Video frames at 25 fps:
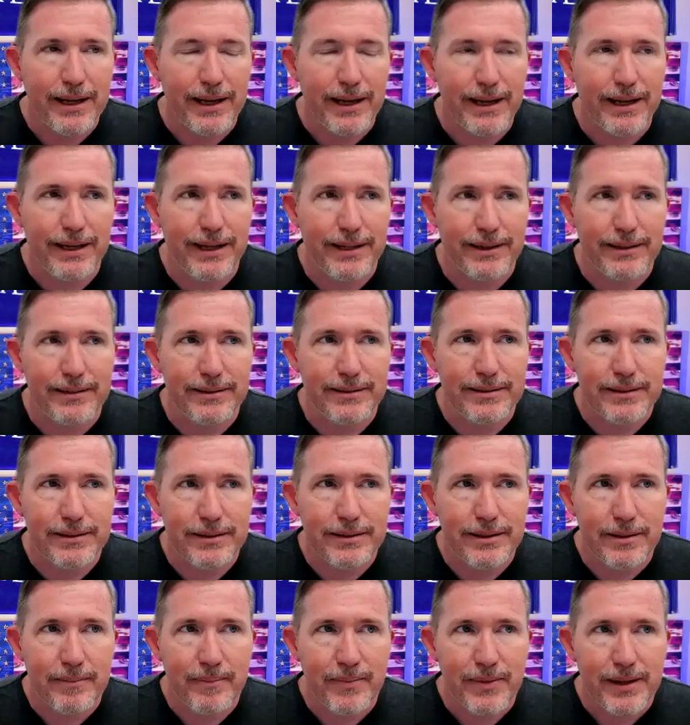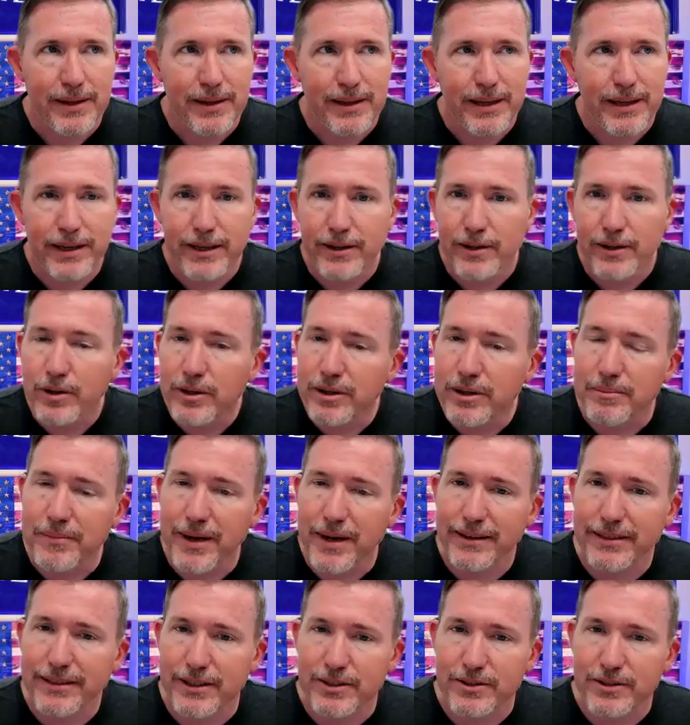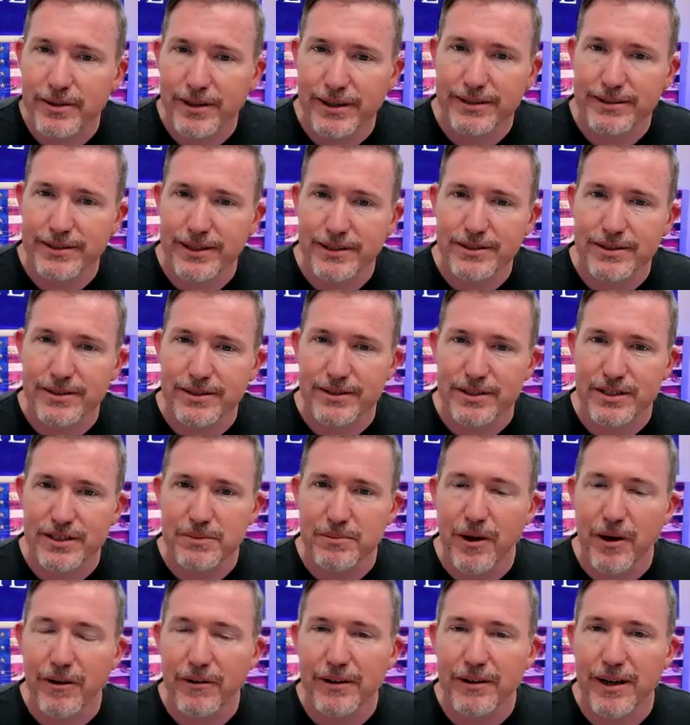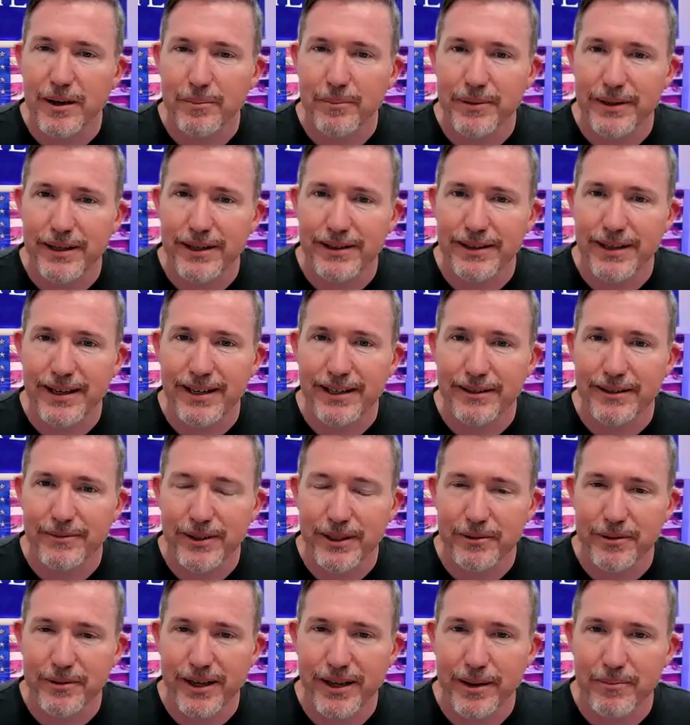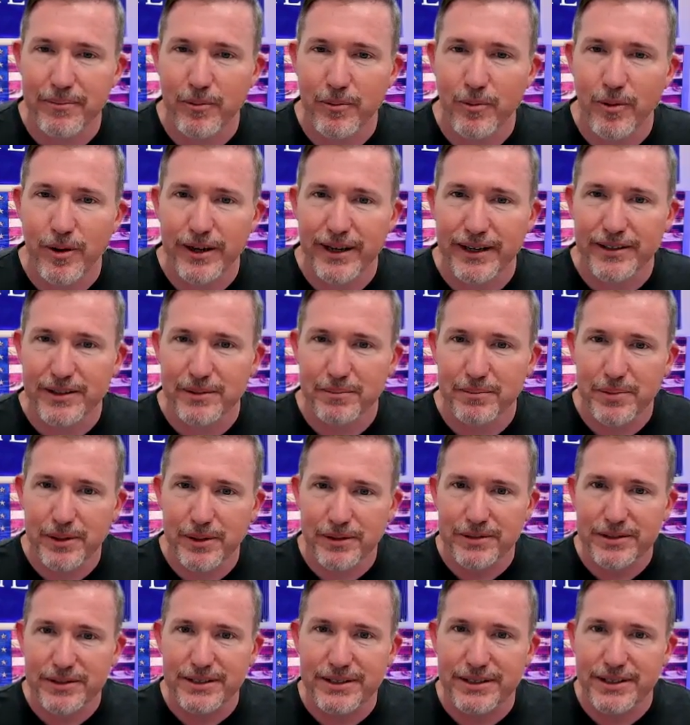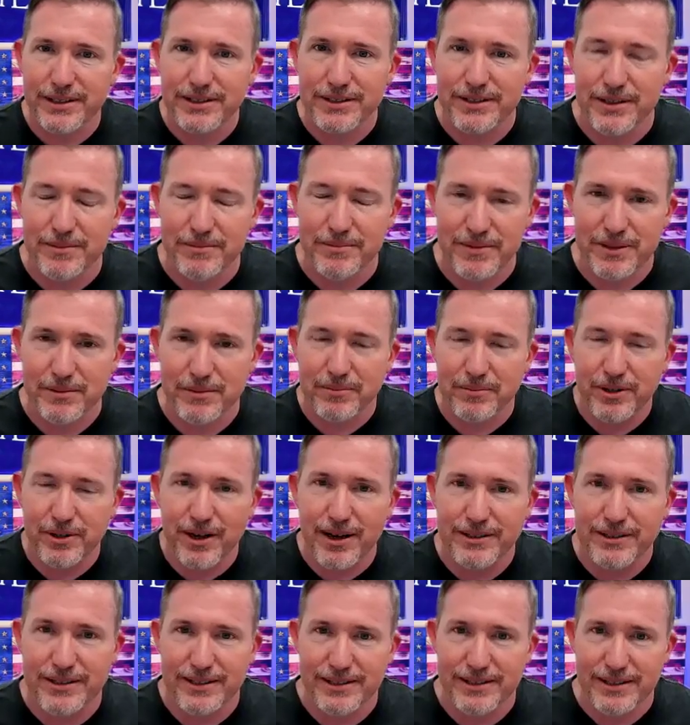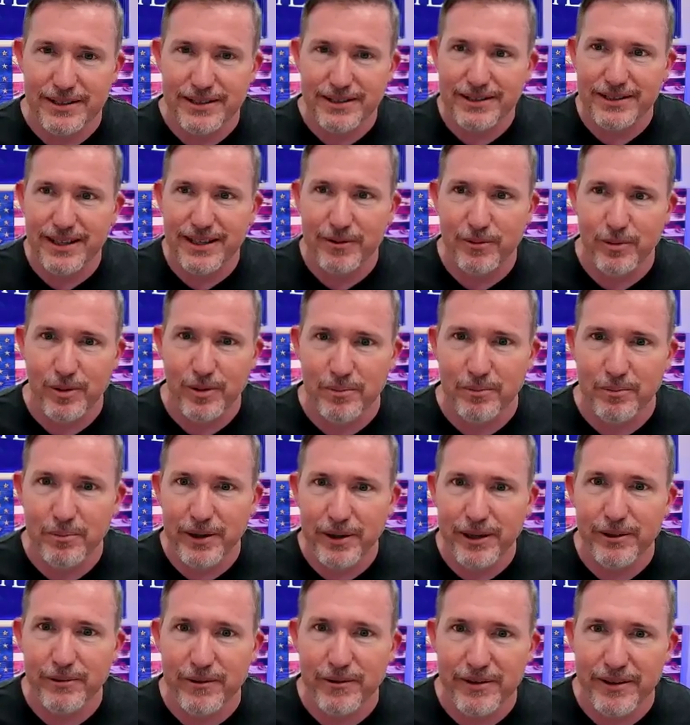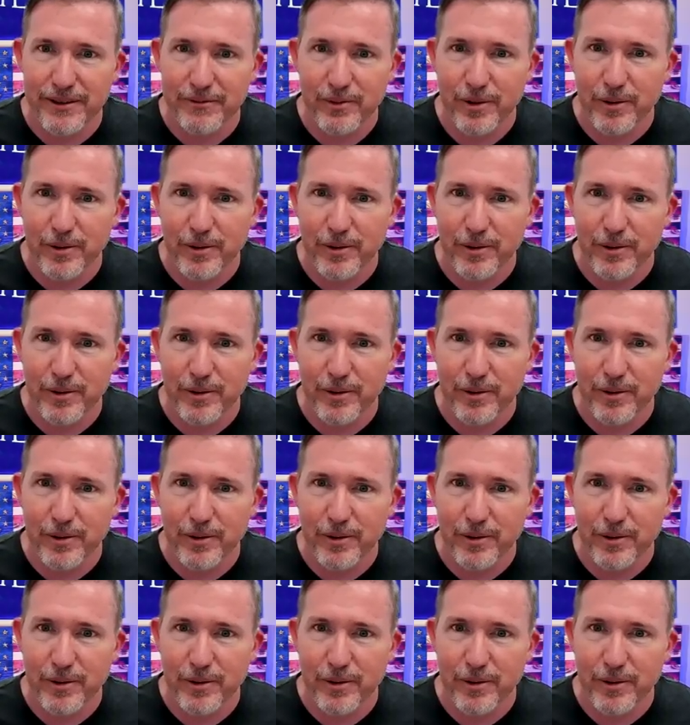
and he couldn't make the transition to small company life. He kept wanting to build systems and processes that were bigger than